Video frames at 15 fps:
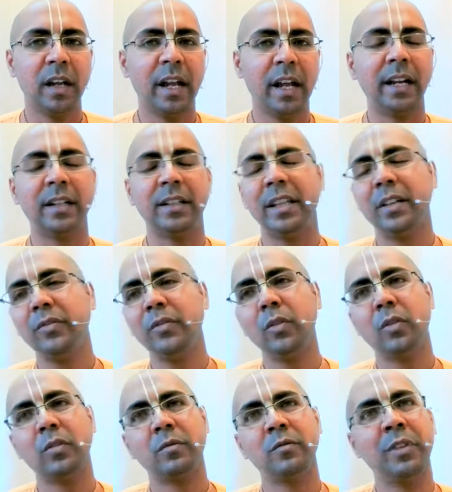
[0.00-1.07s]
And
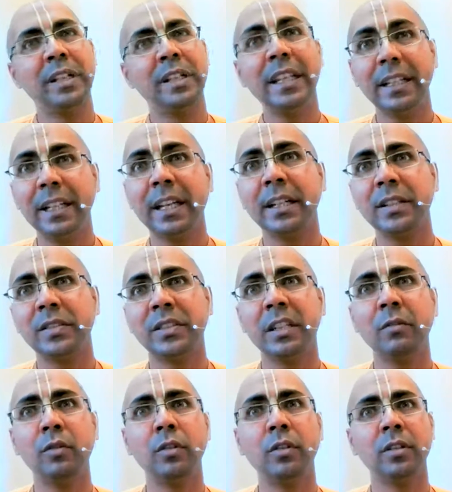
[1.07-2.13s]
therefore, Vedic kings, they
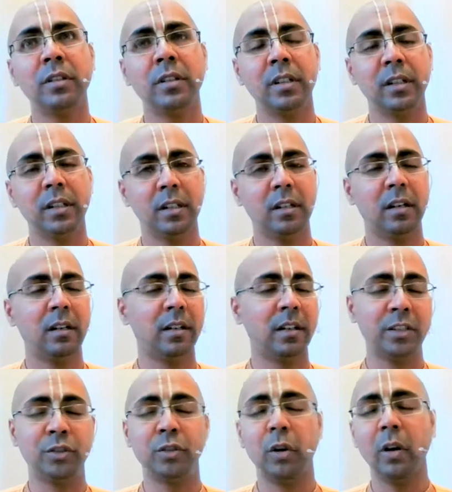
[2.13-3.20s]
would
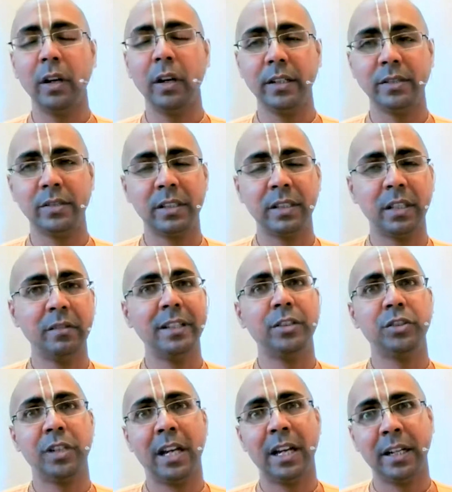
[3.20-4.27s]
rejoice in giving
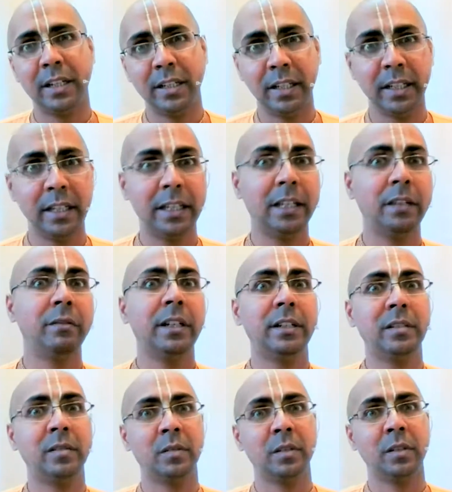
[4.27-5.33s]
charity,
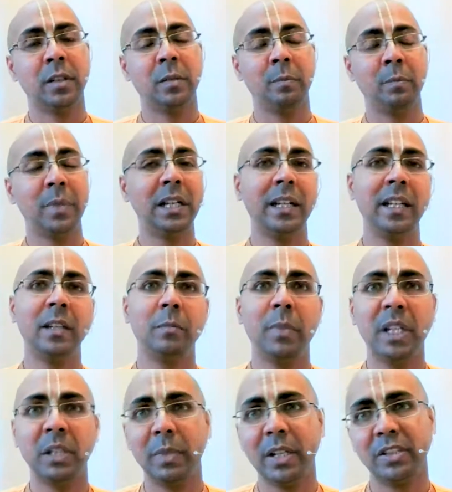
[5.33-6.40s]
building
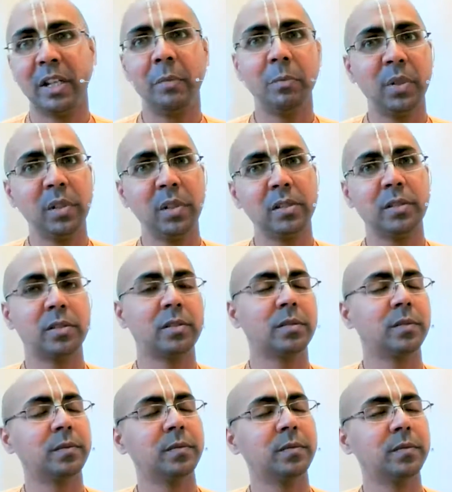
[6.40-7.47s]
big
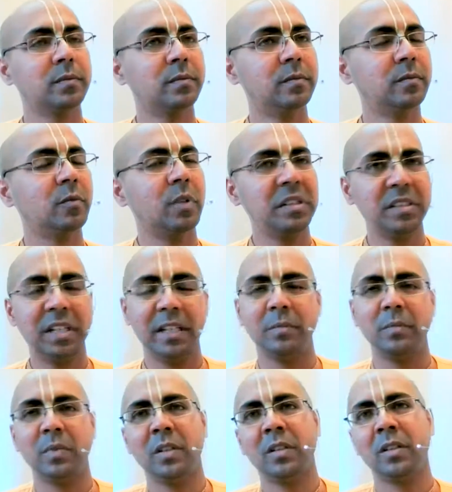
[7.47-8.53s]
temples. One
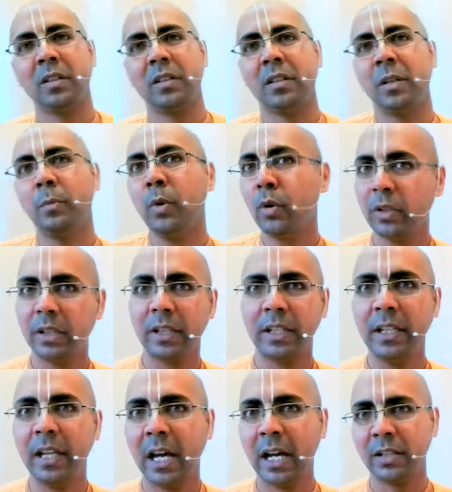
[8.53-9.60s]
time, a reporter,
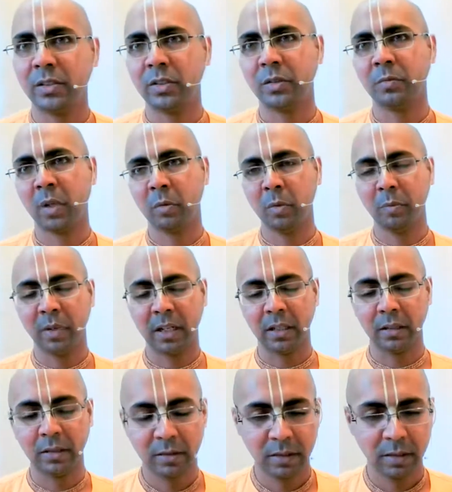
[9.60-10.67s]
he asked Prabhupada,